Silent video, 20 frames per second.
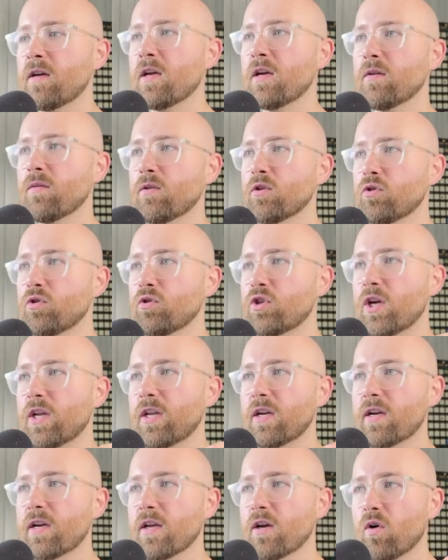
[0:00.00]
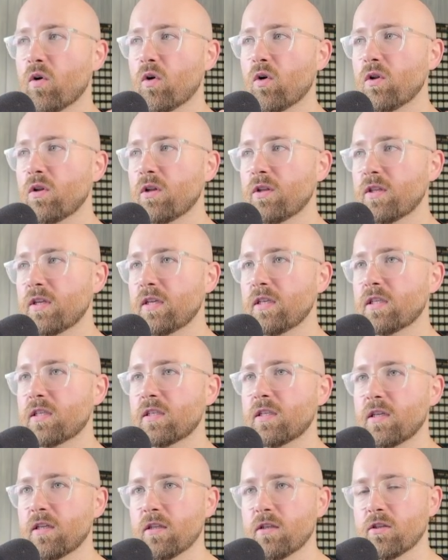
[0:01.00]
which will generate all of these
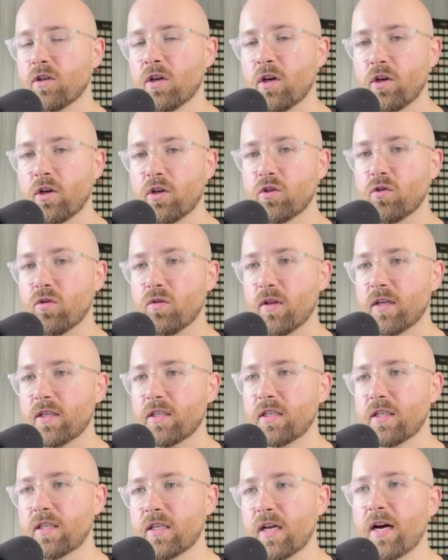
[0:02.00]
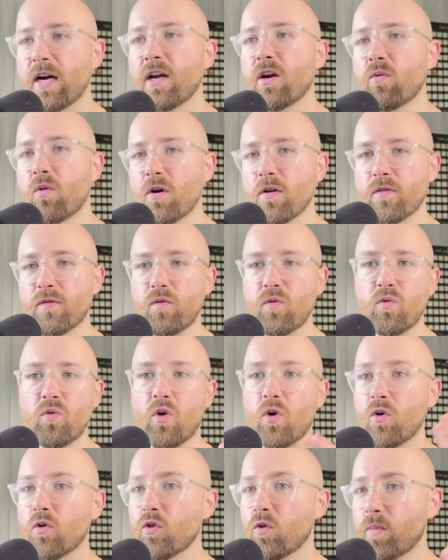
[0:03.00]
scenes. So this entire workflow,
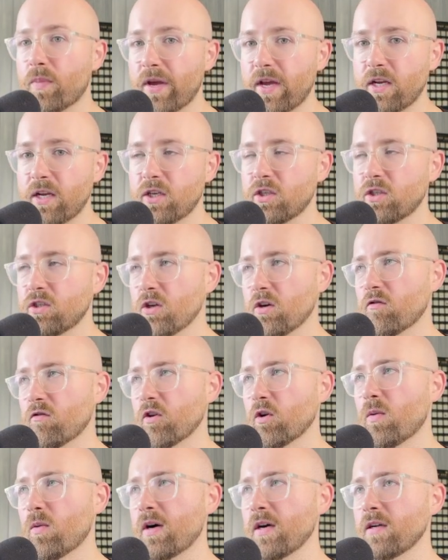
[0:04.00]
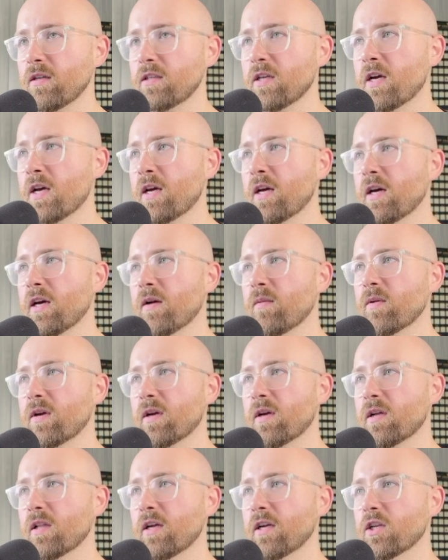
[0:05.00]
all the pages that are required, and we can
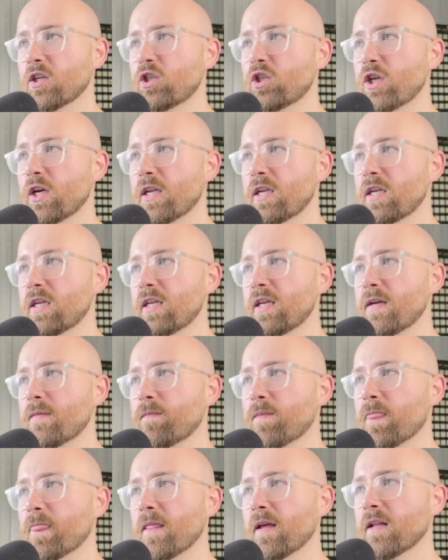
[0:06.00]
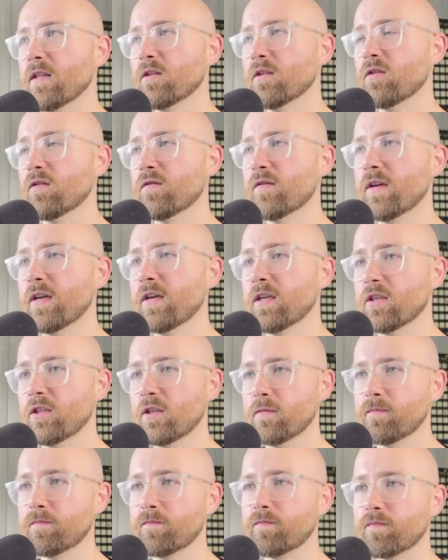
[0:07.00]
click Generate Interface.
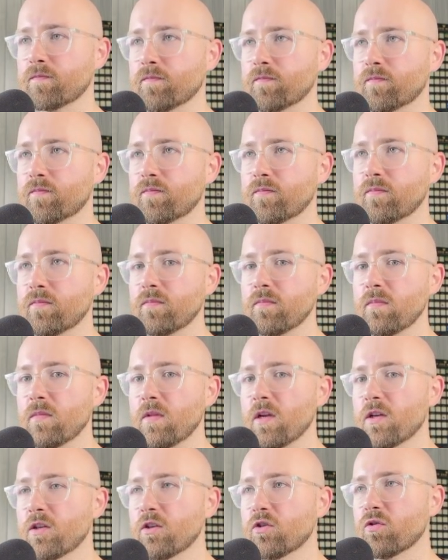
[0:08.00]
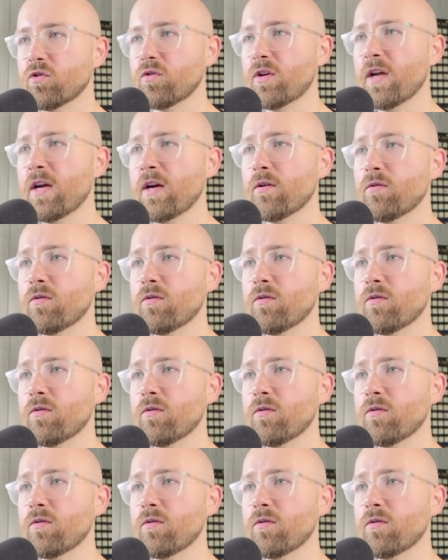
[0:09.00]
And so now